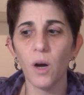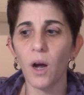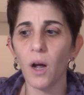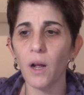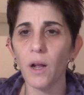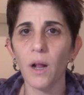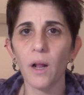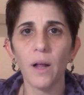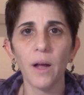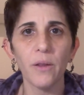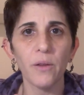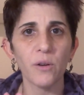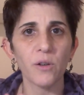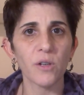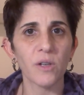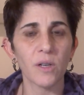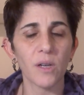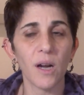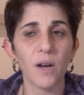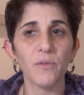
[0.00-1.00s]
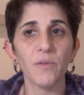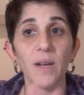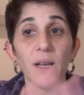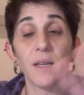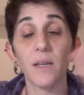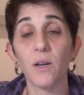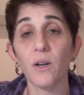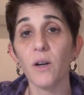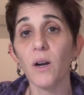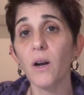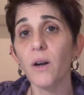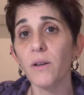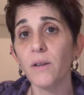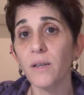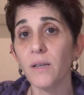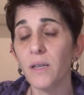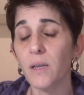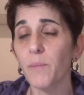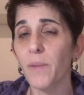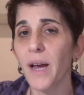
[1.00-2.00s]
all other stuff and there are
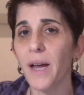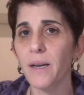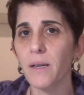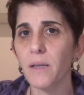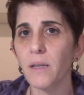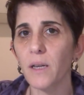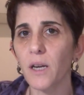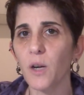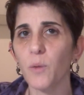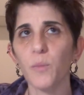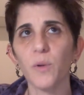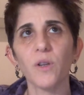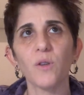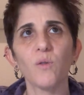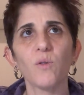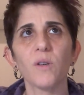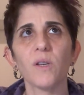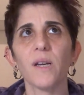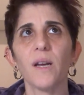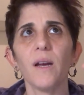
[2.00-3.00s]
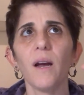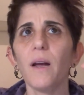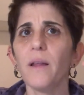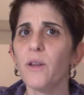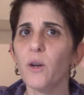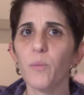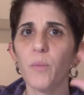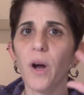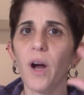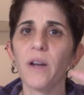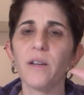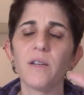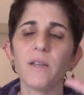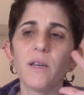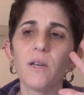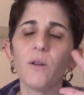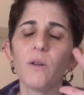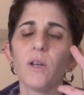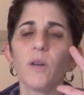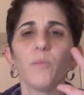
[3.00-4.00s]
the somatic therapists who say ah oh, their body's
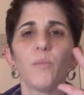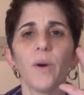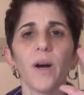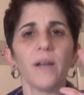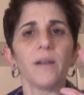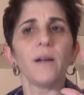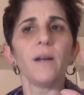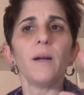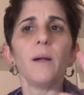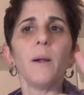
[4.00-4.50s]
healing but